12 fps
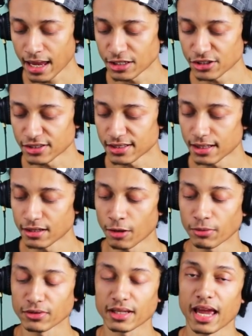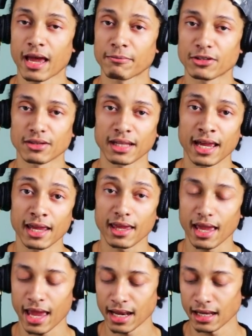I just double tap to
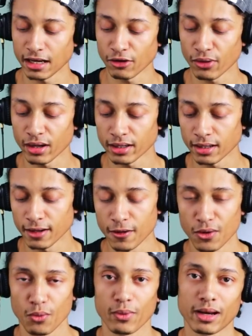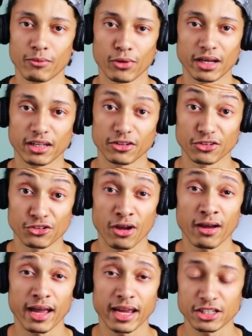like and later on when I'm ready to
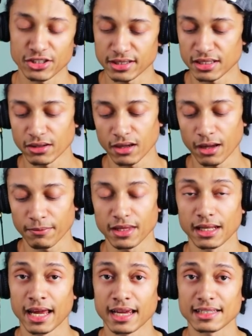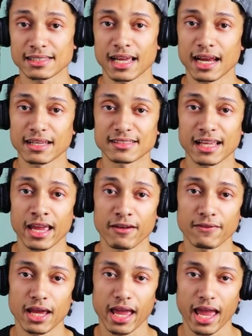draw, I just look up the likes that I
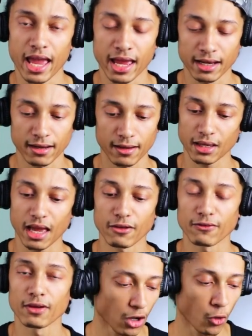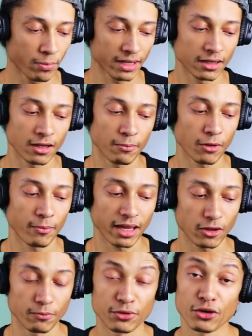saved and kind of open it up on my
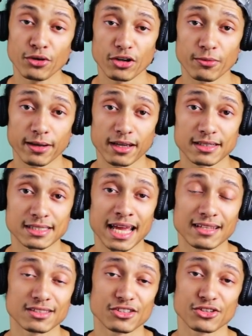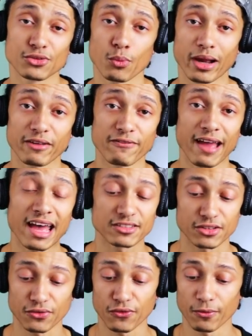computer because that's just way
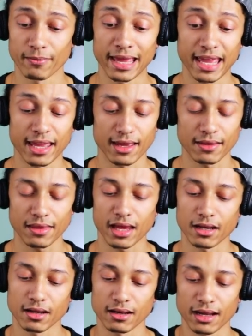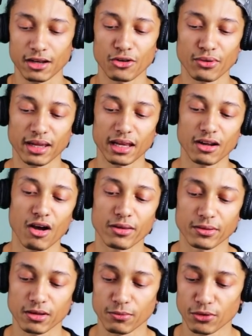faster for me than, than doing it on
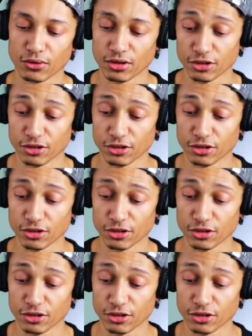the computer